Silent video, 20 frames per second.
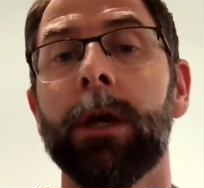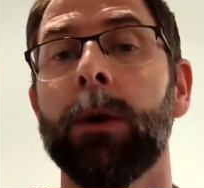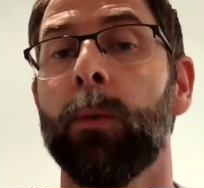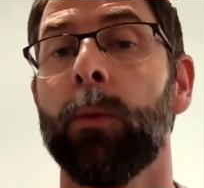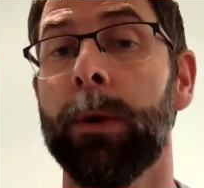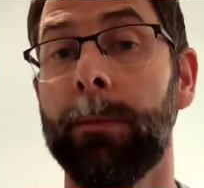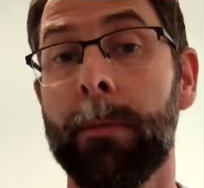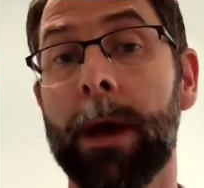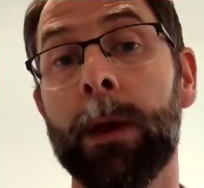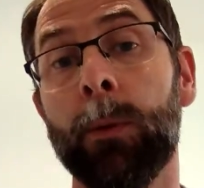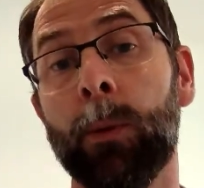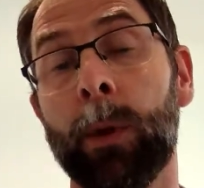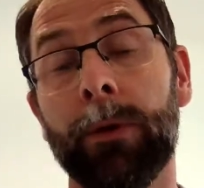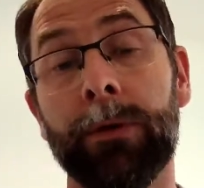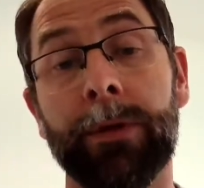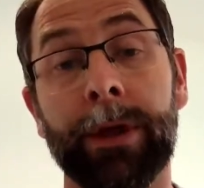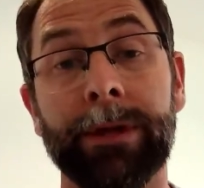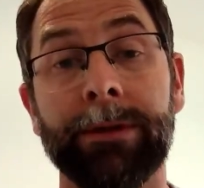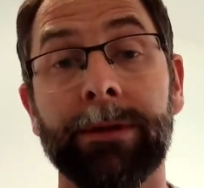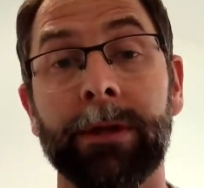we may well
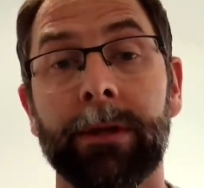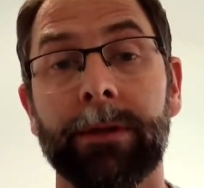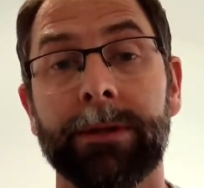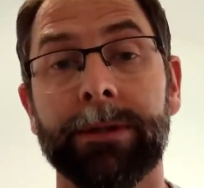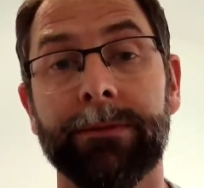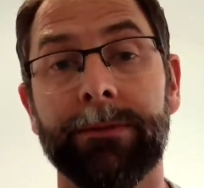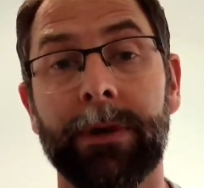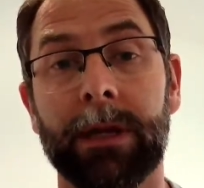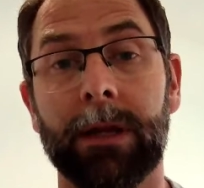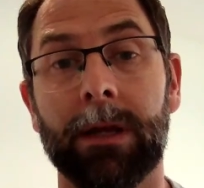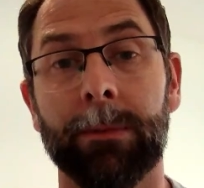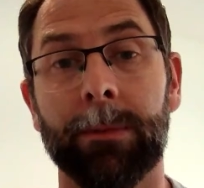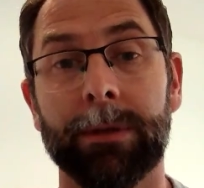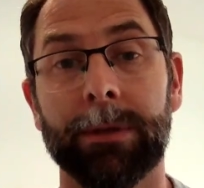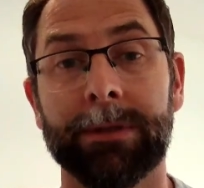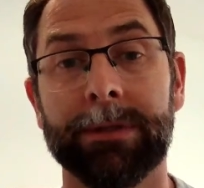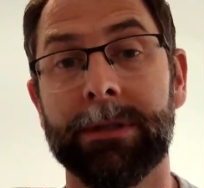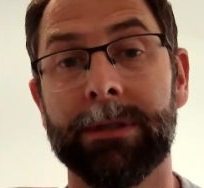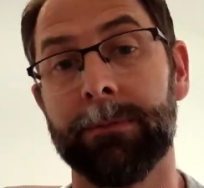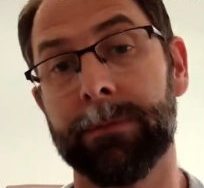then develop
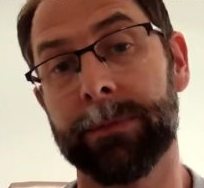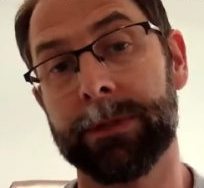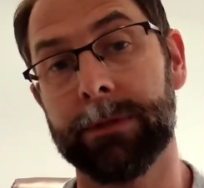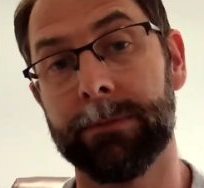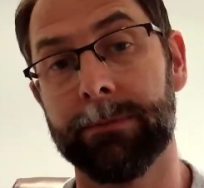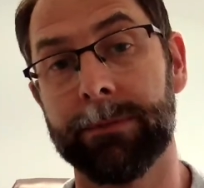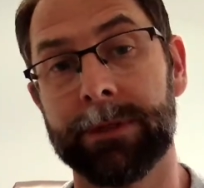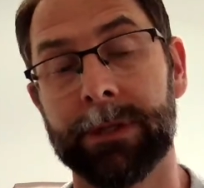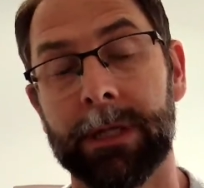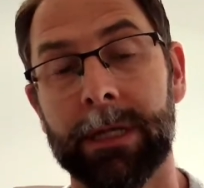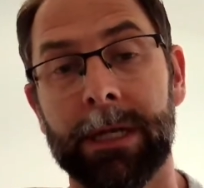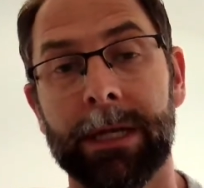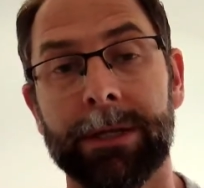symptoms.